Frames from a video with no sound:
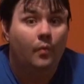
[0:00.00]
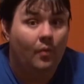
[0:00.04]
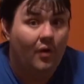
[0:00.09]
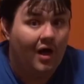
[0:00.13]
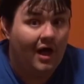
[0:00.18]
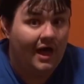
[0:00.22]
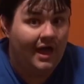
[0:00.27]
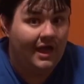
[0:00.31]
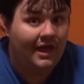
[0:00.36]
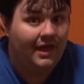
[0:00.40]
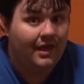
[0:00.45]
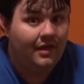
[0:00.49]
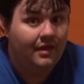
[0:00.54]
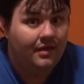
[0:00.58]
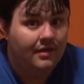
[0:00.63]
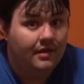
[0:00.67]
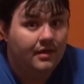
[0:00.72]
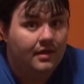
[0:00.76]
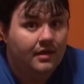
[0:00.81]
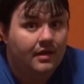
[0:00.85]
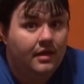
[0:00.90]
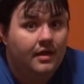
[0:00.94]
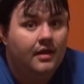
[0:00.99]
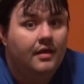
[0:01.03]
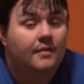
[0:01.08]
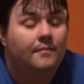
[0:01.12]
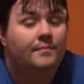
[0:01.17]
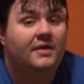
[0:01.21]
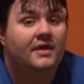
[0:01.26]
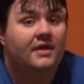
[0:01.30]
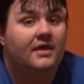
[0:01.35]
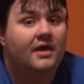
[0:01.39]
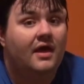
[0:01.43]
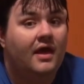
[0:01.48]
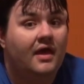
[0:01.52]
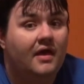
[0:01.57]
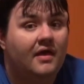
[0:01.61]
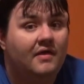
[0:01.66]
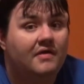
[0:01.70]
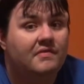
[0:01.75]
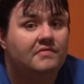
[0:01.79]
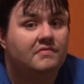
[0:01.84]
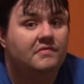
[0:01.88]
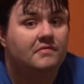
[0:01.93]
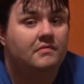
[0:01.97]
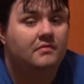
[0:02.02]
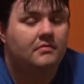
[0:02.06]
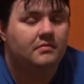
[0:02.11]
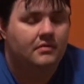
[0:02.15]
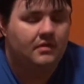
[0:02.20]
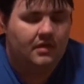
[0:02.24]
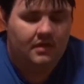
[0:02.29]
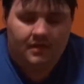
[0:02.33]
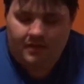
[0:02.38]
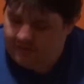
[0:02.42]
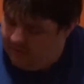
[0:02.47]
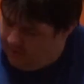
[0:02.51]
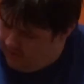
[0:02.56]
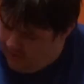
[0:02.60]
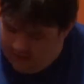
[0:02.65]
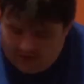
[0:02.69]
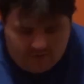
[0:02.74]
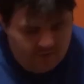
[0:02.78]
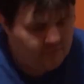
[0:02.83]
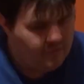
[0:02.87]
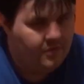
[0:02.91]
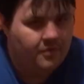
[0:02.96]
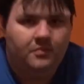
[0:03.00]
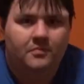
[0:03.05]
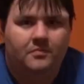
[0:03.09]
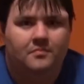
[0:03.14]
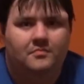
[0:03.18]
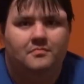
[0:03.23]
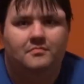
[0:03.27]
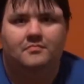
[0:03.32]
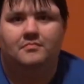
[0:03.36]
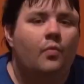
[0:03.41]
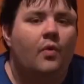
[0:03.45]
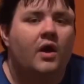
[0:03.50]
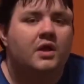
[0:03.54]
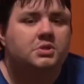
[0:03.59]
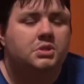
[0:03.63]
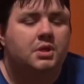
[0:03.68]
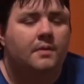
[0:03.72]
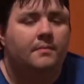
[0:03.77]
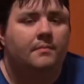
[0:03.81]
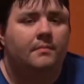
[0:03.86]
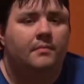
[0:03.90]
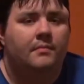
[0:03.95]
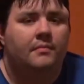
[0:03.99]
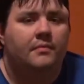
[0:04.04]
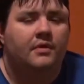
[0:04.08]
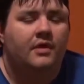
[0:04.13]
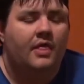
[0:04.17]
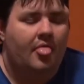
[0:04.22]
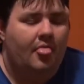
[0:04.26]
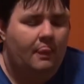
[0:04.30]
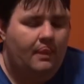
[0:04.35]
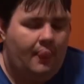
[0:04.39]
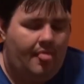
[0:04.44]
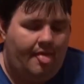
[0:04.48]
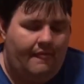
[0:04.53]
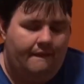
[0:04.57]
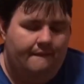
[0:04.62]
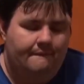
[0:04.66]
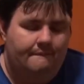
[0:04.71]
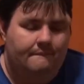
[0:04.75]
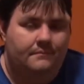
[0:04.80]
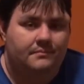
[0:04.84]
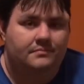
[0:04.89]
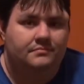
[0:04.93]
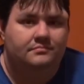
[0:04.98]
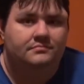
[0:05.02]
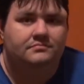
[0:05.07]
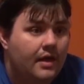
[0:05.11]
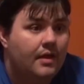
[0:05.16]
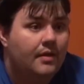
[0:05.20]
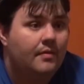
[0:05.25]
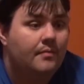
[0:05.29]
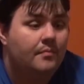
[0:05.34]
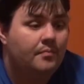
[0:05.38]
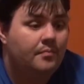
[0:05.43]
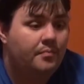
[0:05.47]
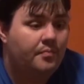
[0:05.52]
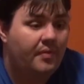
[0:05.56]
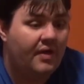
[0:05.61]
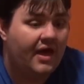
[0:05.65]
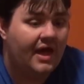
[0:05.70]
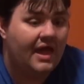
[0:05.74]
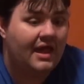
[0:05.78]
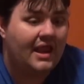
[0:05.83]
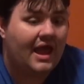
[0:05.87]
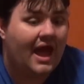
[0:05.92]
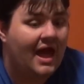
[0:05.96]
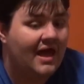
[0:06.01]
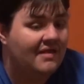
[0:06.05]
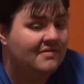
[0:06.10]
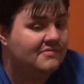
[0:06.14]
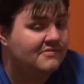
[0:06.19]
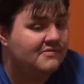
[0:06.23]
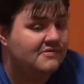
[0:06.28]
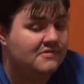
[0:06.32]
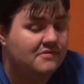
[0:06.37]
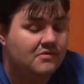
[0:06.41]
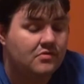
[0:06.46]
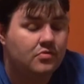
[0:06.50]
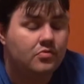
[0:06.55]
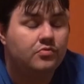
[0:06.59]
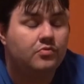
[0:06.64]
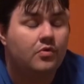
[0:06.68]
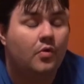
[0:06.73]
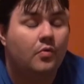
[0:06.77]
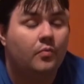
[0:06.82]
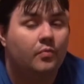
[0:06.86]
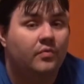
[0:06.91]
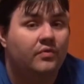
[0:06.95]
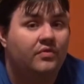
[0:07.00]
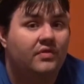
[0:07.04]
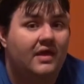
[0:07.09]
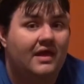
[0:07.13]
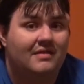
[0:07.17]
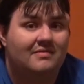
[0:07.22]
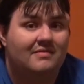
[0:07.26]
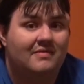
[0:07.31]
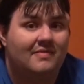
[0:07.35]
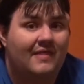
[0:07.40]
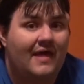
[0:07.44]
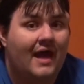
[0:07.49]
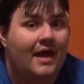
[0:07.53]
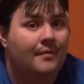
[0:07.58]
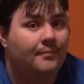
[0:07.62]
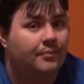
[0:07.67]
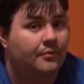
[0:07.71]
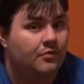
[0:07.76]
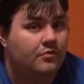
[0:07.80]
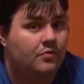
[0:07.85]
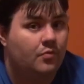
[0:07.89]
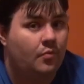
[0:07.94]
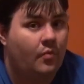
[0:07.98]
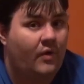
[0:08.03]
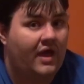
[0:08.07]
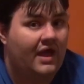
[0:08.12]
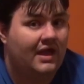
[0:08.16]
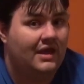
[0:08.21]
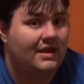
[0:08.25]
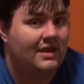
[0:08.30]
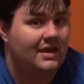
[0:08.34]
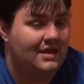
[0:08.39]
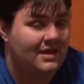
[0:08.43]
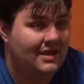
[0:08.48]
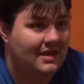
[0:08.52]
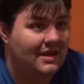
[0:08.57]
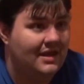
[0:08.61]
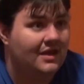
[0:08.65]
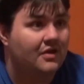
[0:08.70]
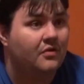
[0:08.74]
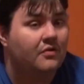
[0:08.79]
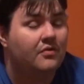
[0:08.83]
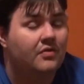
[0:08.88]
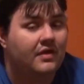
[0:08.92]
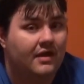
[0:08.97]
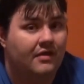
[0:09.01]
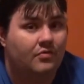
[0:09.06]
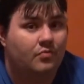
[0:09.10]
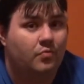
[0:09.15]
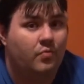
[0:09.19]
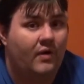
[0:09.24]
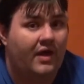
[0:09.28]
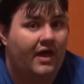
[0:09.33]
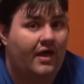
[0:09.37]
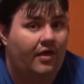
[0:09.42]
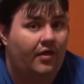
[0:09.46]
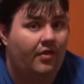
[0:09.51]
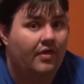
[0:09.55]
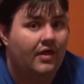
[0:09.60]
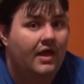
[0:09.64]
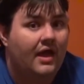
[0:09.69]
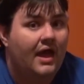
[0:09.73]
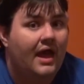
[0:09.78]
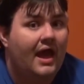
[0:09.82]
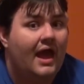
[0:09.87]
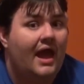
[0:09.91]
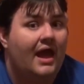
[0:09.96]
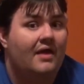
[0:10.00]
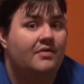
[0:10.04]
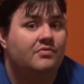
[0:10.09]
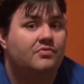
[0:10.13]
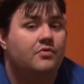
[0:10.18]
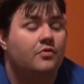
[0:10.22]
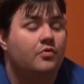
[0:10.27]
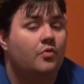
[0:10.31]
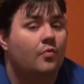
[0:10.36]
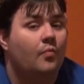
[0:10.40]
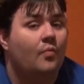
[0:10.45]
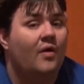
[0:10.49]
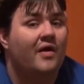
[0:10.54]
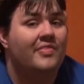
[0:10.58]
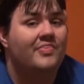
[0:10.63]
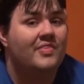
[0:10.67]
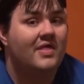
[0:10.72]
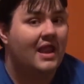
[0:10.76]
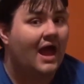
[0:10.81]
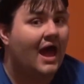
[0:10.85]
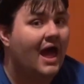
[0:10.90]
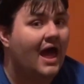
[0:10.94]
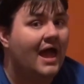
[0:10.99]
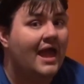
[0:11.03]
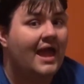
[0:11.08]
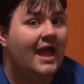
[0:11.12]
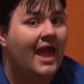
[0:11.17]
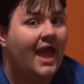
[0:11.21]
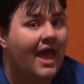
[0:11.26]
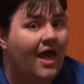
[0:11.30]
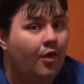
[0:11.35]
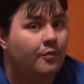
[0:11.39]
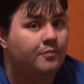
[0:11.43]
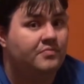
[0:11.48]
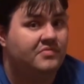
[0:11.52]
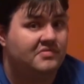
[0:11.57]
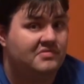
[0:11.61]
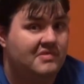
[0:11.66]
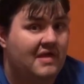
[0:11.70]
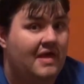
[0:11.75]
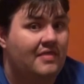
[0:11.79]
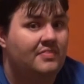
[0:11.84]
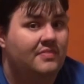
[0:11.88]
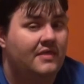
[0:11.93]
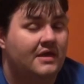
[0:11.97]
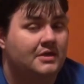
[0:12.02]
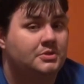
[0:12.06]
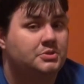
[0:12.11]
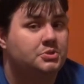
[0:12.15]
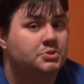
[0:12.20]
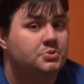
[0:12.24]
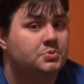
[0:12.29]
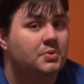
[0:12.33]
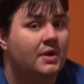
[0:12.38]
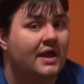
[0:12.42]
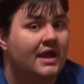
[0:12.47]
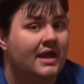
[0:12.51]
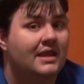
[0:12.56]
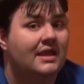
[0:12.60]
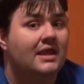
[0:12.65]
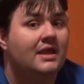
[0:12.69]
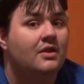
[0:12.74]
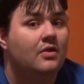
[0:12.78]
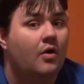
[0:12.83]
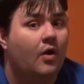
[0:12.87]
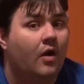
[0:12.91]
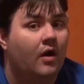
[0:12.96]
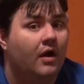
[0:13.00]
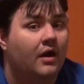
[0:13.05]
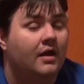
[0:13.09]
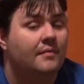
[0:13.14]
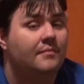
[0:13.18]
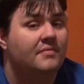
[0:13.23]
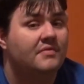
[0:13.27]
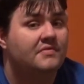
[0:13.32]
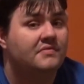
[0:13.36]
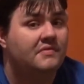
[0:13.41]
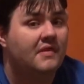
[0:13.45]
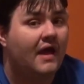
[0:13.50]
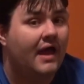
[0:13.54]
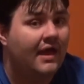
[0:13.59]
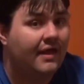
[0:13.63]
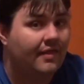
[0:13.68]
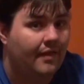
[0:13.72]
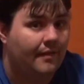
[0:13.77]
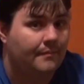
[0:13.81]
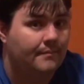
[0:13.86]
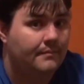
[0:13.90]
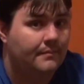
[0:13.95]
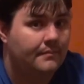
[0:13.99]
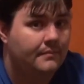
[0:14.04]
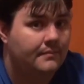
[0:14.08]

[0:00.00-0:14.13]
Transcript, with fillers: Why? Because, uh, I don't know. Watch, um, uh, but I still don't relate to that Bruce Wayne nearly as well as to the one that I helped set things straight in Arkham Asylum.